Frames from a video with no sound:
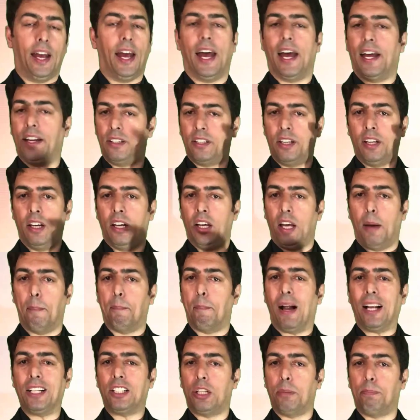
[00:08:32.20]
And a
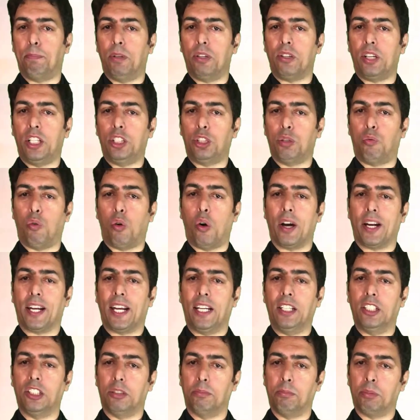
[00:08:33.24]
multiple range of
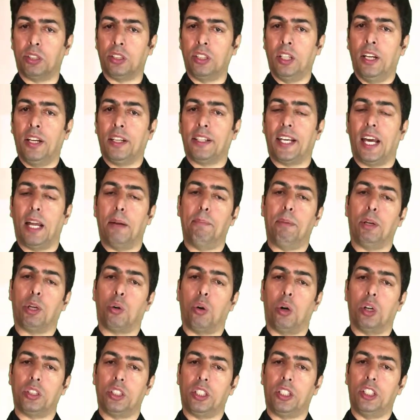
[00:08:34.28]
organisms can be
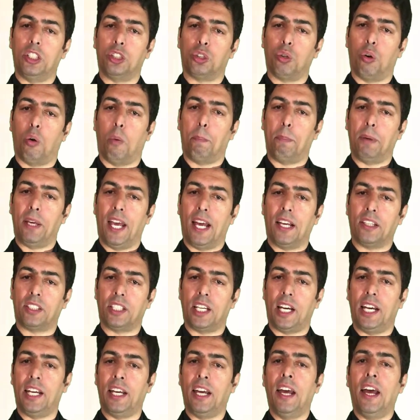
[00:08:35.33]
causing this
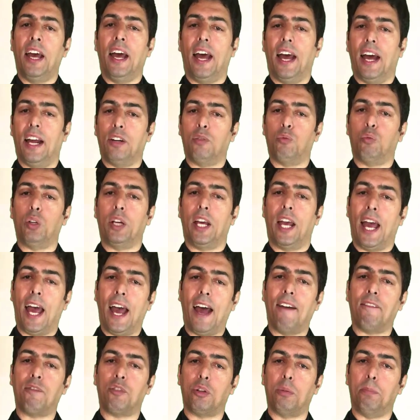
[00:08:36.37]
OPSI, and we
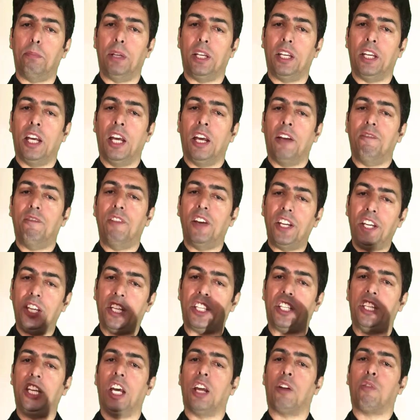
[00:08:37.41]
have to be very
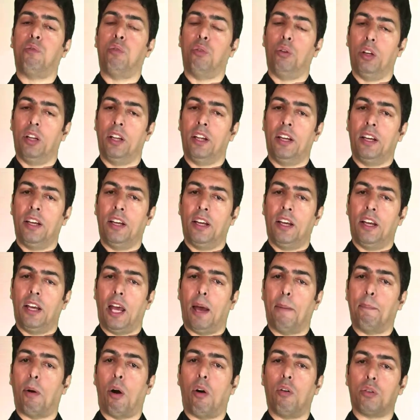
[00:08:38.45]
careful
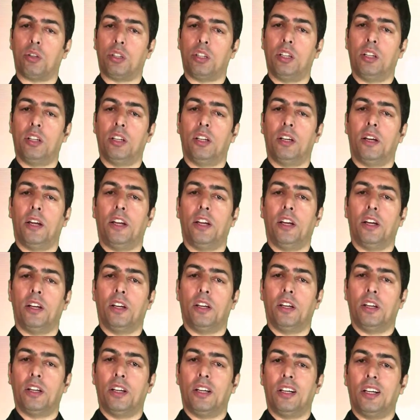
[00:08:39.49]
about
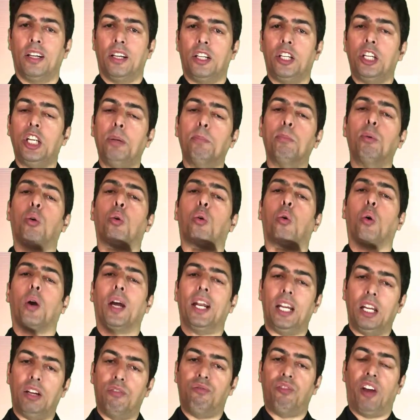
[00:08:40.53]

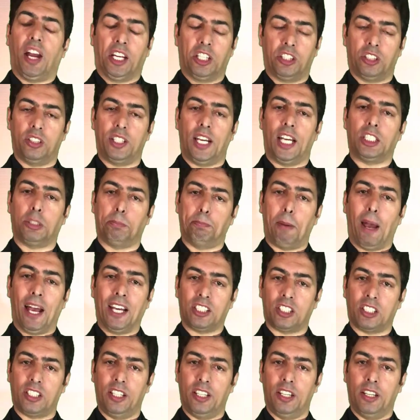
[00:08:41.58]
pneumococcal infections
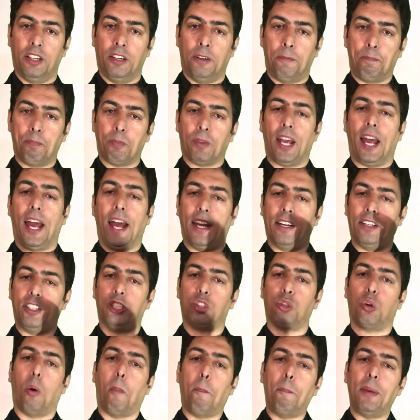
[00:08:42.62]
especially. And
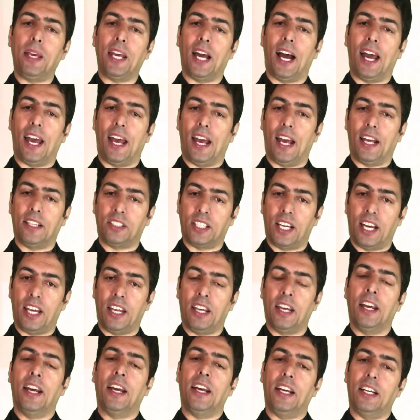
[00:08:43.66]
this
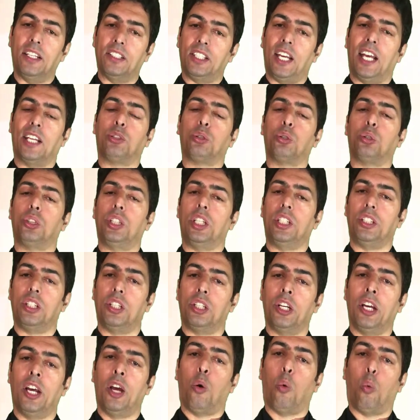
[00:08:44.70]
OPSI is
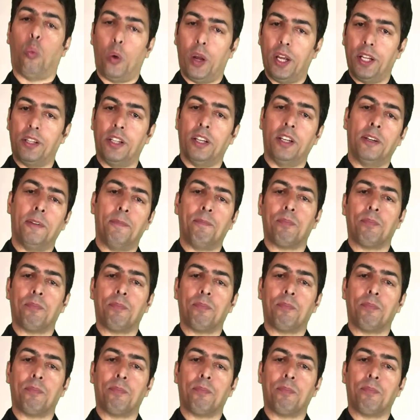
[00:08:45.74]
associated with